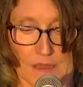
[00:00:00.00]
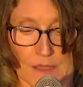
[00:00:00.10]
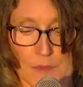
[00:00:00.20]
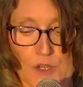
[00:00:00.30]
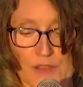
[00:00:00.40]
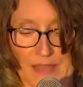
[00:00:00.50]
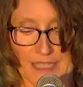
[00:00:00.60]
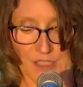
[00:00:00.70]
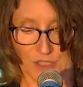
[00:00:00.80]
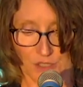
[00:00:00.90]
book of
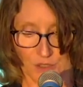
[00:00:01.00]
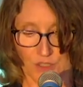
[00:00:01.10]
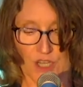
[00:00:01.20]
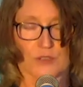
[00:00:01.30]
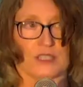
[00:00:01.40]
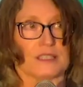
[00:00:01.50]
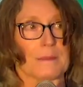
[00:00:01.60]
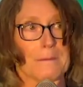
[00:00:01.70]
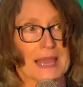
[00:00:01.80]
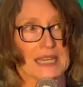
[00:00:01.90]
Esther shows us
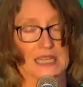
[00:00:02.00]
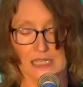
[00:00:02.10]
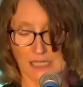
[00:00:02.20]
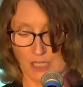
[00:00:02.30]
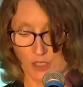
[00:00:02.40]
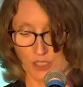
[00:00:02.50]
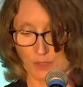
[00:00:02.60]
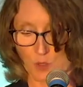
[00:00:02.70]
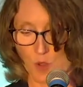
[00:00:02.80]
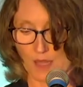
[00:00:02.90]
many
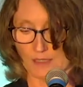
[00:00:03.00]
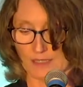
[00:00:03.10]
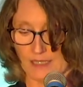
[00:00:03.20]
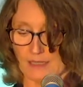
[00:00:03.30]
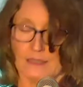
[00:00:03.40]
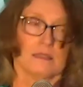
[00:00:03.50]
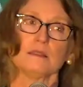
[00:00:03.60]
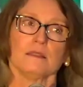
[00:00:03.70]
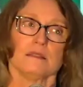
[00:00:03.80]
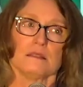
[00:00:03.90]
leadership qualities
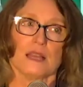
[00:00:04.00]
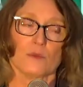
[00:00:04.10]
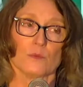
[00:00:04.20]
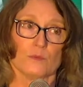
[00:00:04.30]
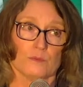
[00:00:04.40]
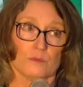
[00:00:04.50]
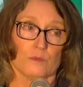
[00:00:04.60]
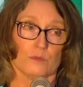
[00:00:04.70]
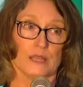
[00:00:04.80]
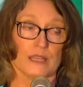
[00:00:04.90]
that
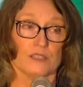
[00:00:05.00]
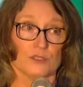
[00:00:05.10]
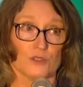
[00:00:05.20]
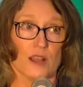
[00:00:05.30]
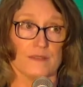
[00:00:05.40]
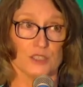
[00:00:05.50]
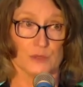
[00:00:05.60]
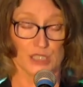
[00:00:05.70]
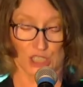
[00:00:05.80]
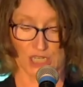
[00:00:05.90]
we can strive to
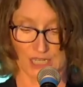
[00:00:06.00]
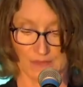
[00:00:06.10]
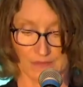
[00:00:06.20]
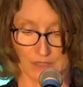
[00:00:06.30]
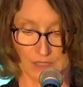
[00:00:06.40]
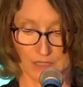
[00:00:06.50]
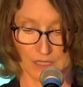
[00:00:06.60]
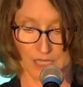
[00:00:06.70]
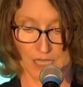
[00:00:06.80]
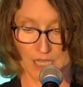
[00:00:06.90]
achieve.
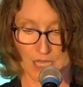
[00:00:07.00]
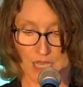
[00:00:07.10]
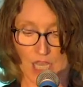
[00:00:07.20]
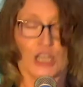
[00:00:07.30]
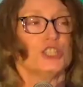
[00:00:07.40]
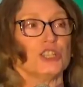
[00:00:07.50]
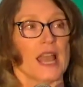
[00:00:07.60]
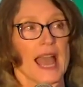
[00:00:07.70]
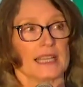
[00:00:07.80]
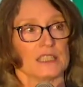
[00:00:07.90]
She
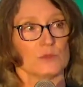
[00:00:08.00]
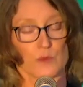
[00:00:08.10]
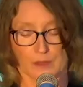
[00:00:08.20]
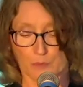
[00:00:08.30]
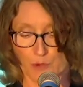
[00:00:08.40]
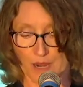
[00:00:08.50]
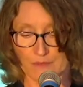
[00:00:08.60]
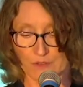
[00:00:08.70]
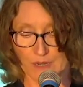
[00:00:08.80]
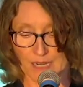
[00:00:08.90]
acted with
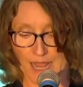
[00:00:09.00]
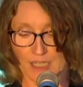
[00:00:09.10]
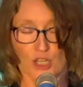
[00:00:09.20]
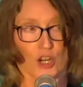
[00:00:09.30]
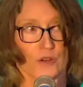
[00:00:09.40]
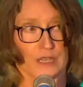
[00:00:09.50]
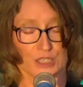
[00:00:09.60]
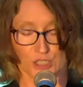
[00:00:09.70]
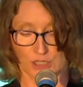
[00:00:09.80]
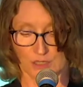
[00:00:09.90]
bravery and courage.